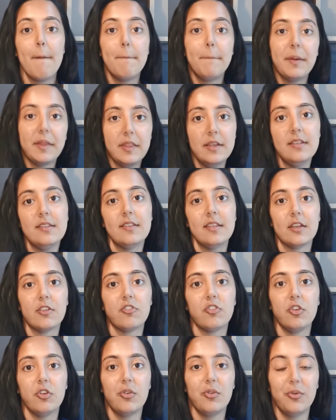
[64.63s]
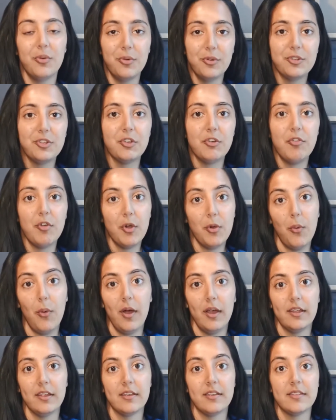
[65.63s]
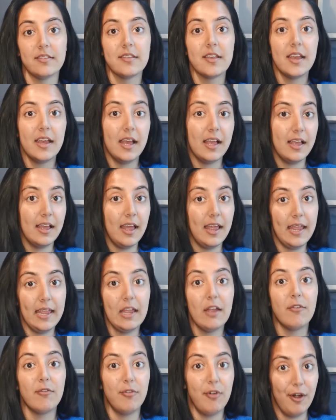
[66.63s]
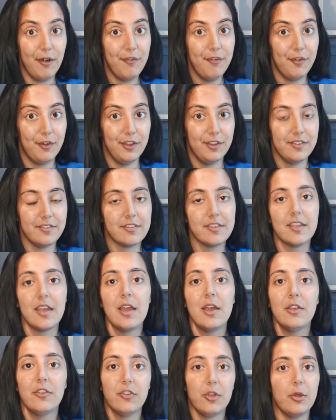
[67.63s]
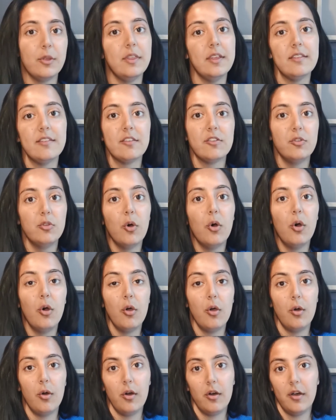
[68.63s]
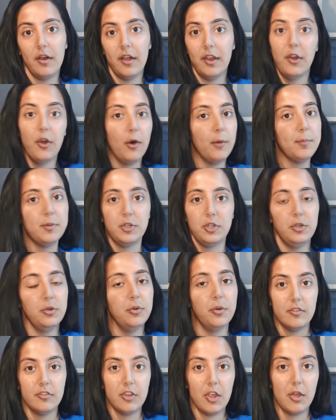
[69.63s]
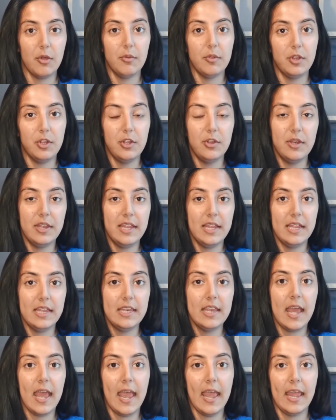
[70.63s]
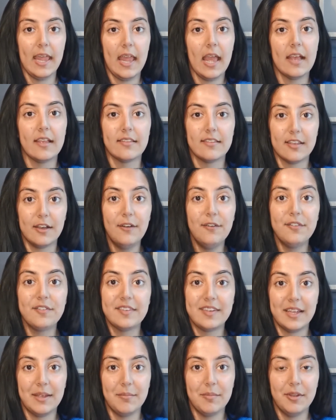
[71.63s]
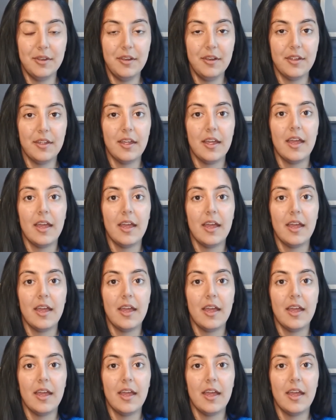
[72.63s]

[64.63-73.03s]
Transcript: but this section also requires a reference. So this is not an optional. So you need a self-statement